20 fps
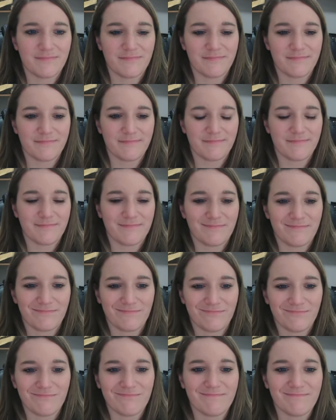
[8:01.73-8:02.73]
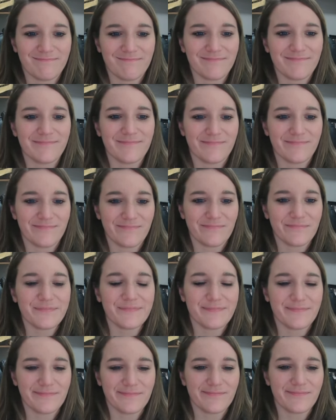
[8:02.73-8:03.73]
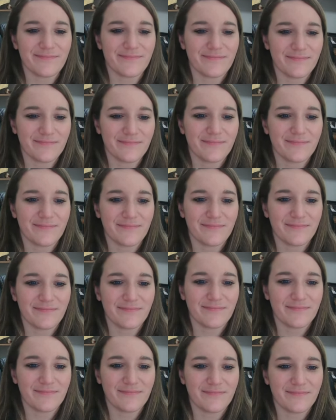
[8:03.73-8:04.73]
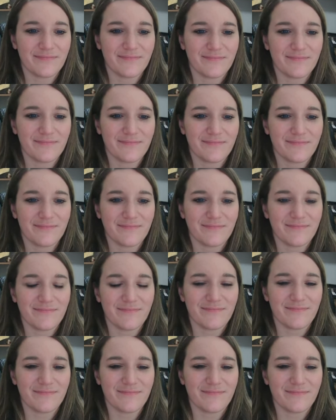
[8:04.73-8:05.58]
The person shown says nothing.